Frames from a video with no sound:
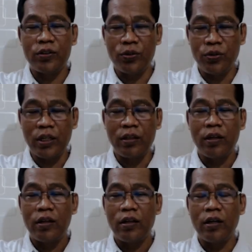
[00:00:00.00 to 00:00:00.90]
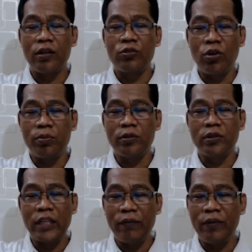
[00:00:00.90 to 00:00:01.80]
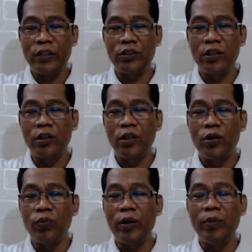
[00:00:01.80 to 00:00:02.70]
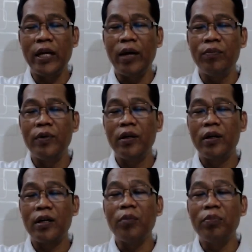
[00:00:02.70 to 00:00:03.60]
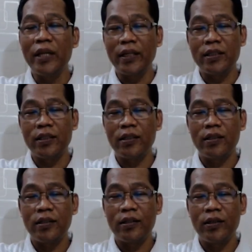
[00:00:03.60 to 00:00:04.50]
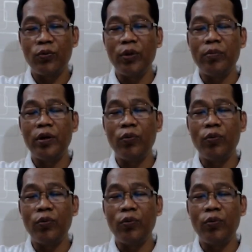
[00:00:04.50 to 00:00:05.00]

through the troubles, affliction, we become complete. We